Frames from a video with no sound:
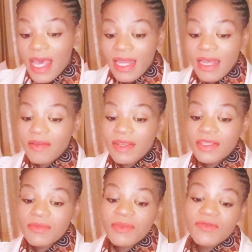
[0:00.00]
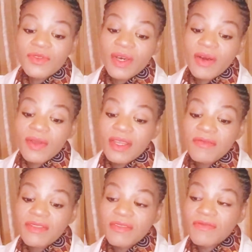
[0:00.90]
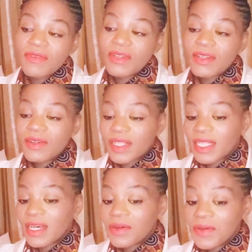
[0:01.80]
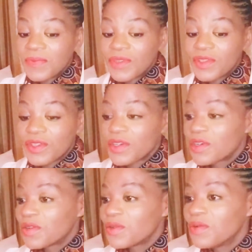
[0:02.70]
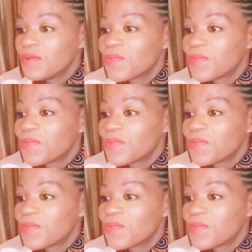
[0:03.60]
Now let's move to our level 4 lockdown. So